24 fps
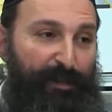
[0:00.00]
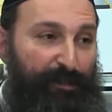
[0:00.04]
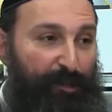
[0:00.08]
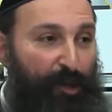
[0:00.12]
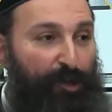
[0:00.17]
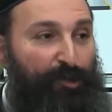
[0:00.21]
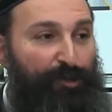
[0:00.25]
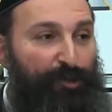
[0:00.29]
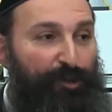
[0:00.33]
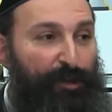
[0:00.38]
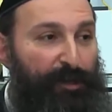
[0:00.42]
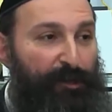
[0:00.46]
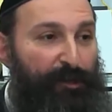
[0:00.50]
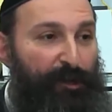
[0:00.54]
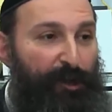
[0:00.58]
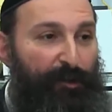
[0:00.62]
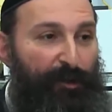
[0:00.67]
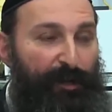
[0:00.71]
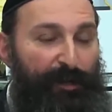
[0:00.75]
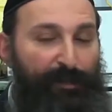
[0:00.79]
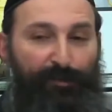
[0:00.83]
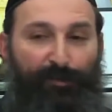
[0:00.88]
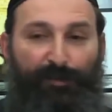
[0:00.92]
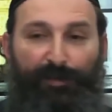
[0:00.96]
is not to
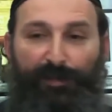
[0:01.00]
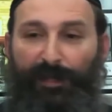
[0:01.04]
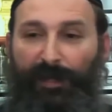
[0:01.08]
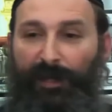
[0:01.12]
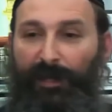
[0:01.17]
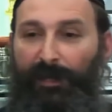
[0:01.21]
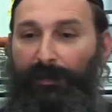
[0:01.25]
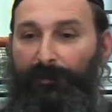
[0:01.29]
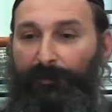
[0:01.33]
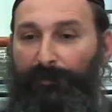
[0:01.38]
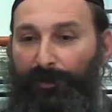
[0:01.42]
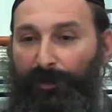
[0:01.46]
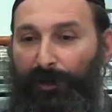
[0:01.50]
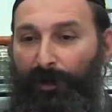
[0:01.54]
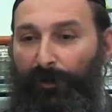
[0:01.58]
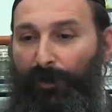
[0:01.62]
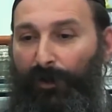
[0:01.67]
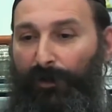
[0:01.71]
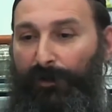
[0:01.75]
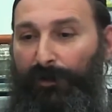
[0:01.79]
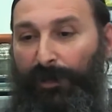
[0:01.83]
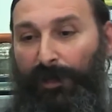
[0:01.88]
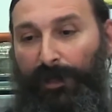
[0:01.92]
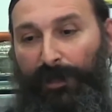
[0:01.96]
ignore and to say, you know
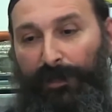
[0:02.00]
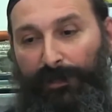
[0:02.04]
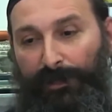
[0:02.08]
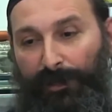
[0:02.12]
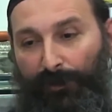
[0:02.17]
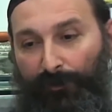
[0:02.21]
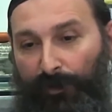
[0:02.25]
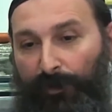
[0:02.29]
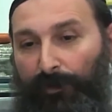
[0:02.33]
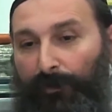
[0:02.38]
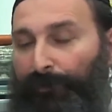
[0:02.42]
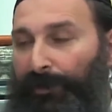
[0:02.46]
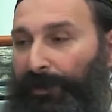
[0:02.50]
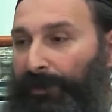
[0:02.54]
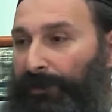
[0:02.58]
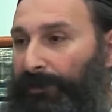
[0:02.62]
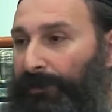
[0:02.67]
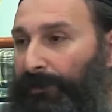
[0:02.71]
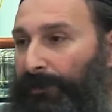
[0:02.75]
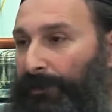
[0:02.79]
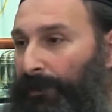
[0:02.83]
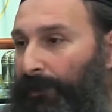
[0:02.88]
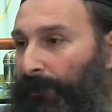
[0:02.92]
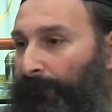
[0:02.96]
what, history
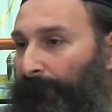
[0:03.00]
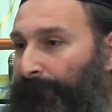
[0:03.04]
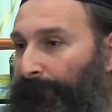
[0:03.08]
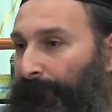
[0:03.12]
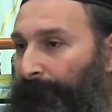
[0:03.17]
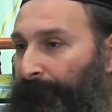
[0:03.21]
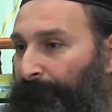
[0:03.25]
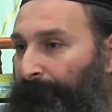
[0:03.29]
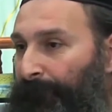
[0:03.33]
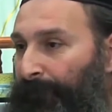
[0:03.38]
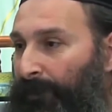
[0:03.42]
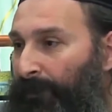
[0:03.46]
repeats itself.